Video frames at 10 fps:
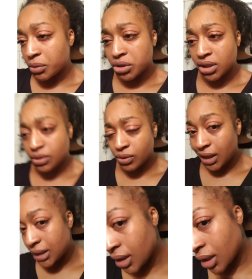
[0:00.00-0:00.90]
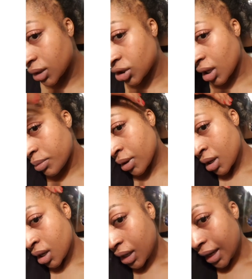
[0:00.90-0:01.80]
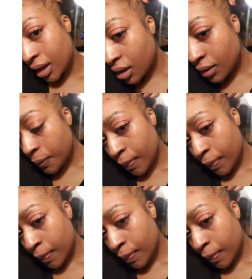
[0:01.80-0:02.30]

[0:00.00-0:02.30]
it was just a really sluggish job. Like,